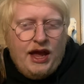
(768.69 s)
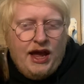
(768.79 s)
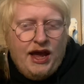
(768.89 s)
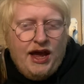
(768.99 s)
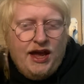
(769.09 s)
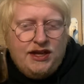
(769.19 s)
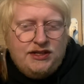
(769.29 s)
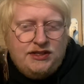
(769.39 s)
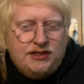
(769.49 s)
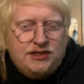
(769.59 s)

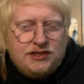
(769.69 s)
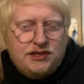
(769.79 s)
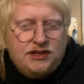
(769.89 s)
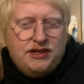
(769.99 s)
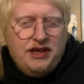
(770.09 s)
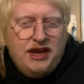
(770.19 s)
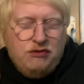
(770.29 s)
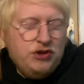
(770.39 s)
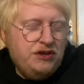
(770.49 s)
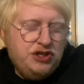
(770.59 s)
and here
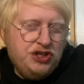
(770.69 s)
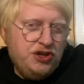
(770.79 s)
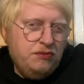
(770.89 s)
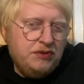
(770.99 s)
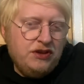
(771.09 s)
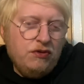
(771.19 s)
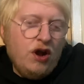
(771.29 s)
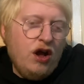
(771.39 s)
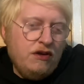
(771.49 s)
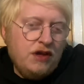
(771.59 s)
on YouTube there
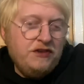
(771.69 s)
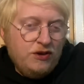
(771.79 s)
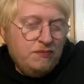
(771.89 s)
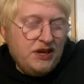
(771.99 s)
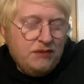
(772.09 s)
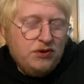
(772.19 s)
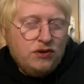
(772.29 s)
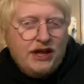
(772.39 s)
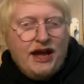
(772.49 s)
are a few people